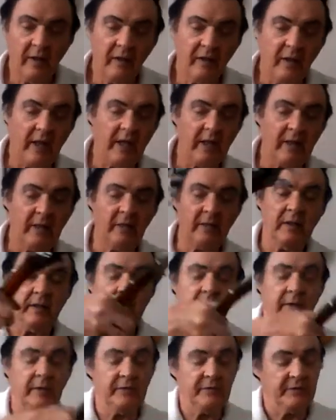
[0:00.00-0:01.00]
that
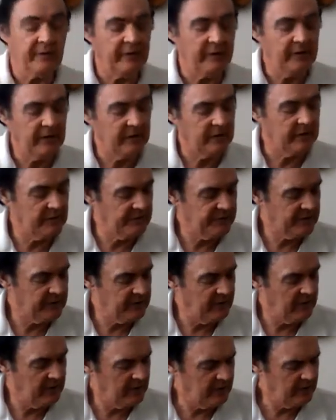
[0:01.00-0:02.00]
is these
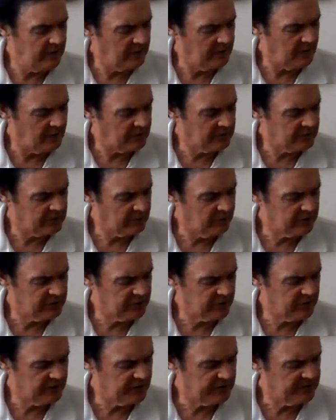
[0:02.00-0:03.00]
notes, which
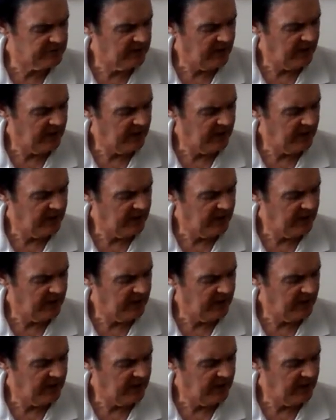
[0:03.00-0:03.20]
are the